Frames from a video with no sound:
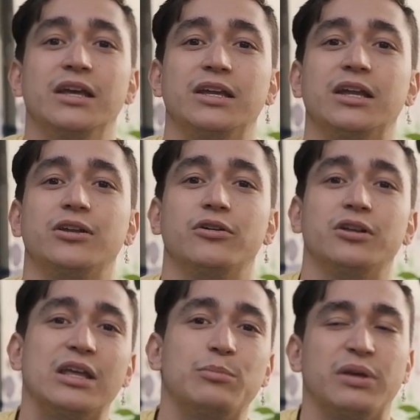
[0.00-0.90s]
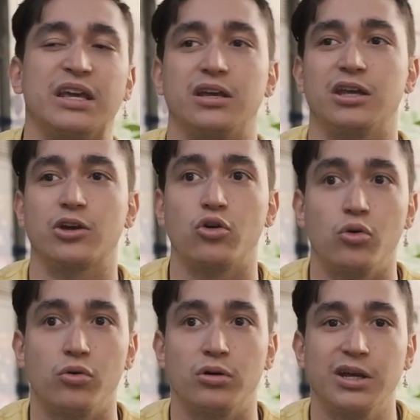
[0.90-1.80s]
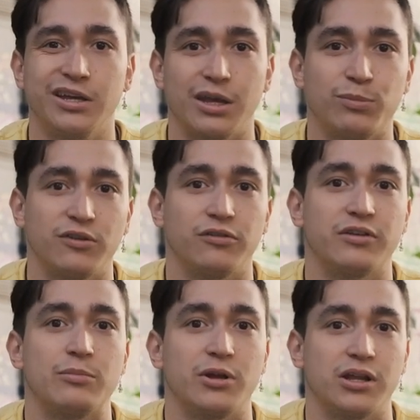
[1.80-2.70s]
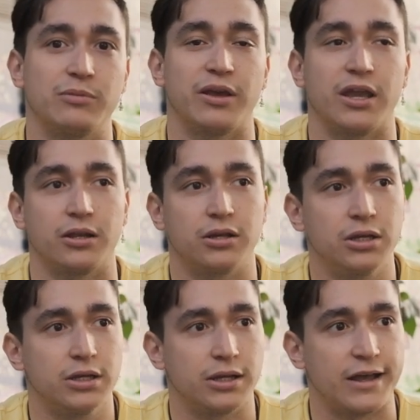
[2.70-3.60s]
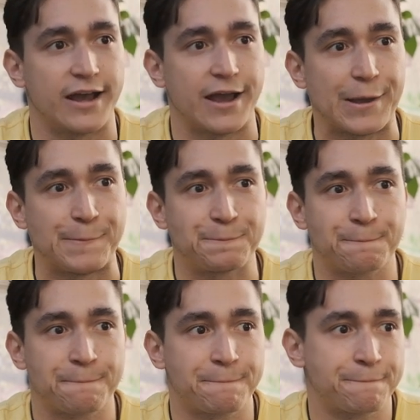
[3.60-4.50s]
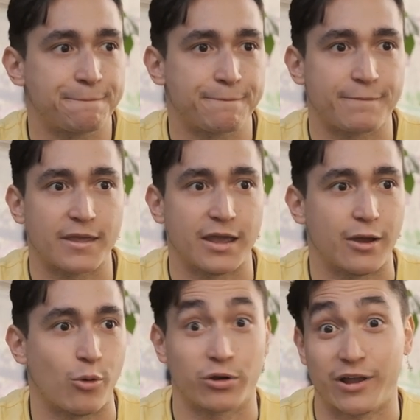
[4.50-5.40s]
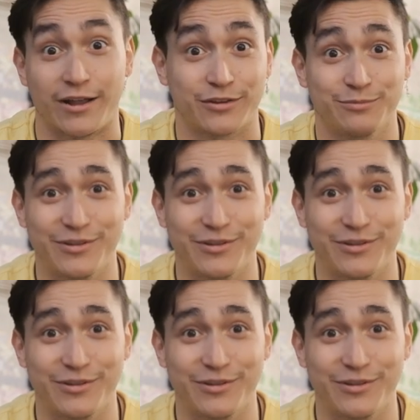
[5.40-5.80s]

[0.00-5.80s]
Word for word: Get good, get big, get cool, get bitches, get money, get paid, uh, or not.